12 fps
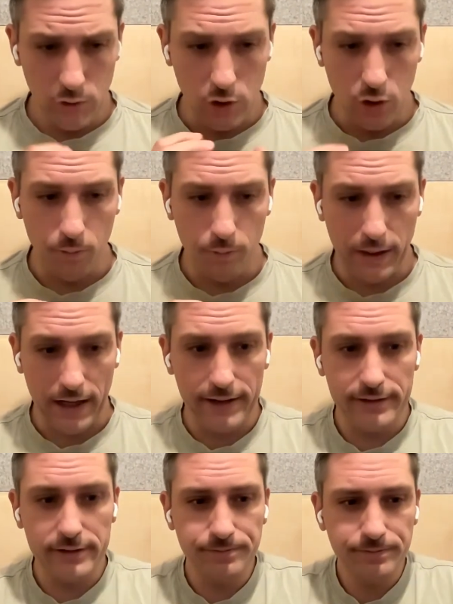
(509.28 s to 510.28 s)

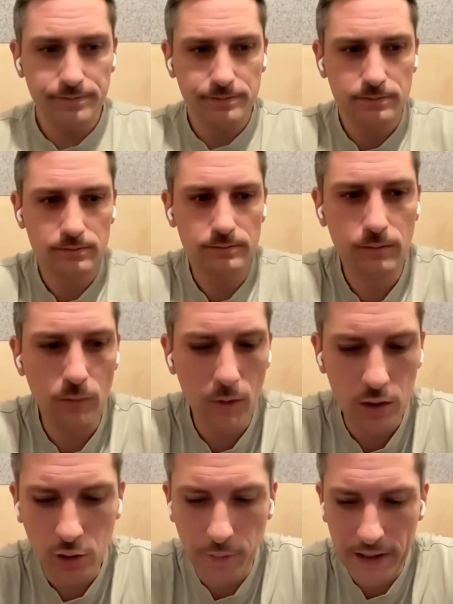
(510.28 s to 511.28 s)
combined
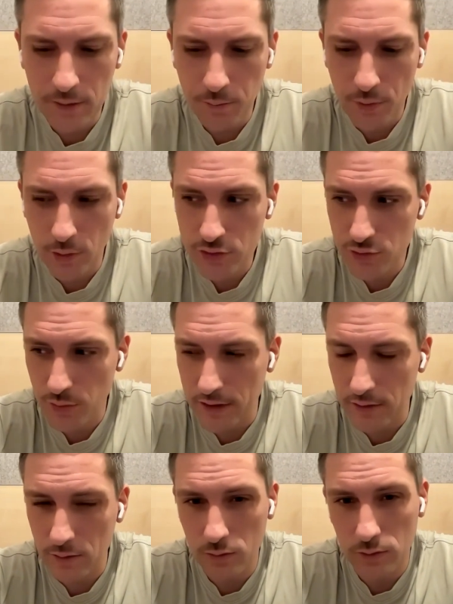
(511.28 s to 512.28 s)
approach where
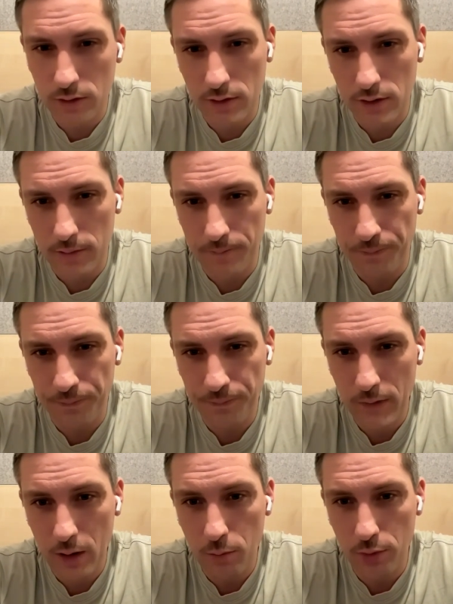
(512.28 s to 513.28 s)
you
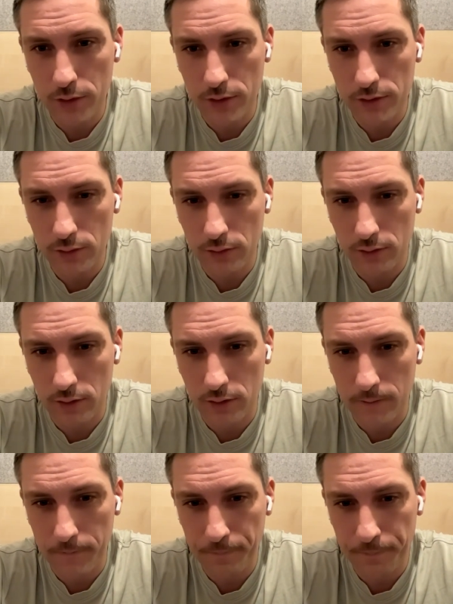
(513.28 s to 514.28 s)
put in
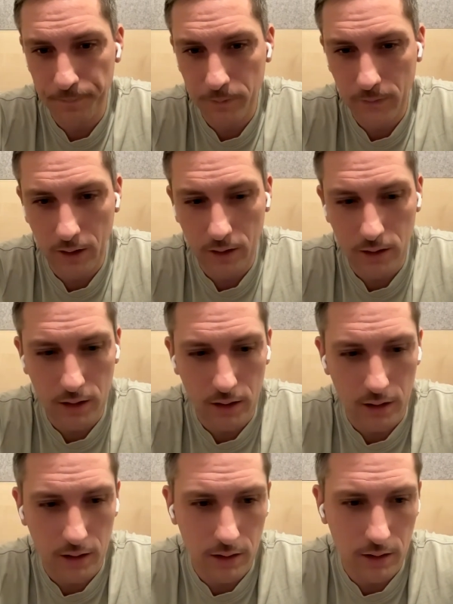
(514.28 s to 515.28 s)
your
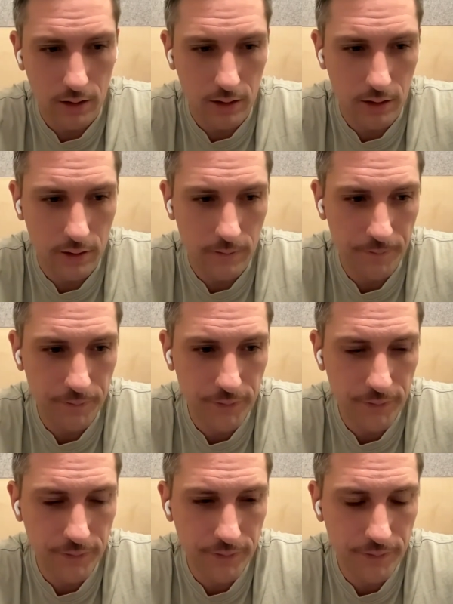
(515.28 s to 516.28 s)

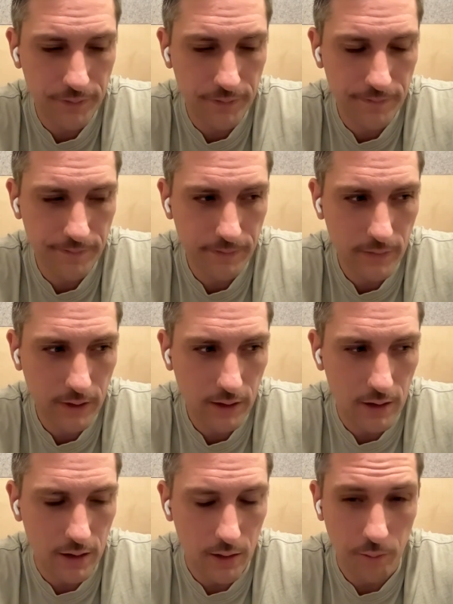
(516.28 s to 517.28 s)

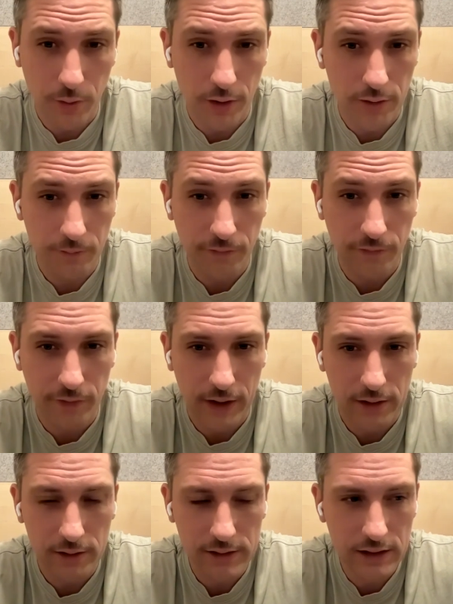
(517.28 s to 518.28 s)
bottom
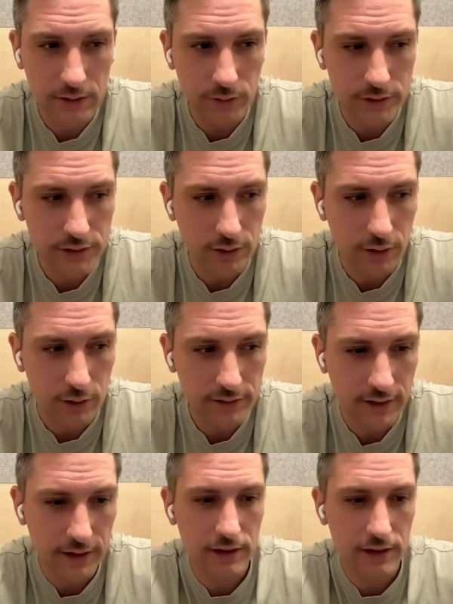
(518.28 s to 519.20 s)
funnel keywords, your long tail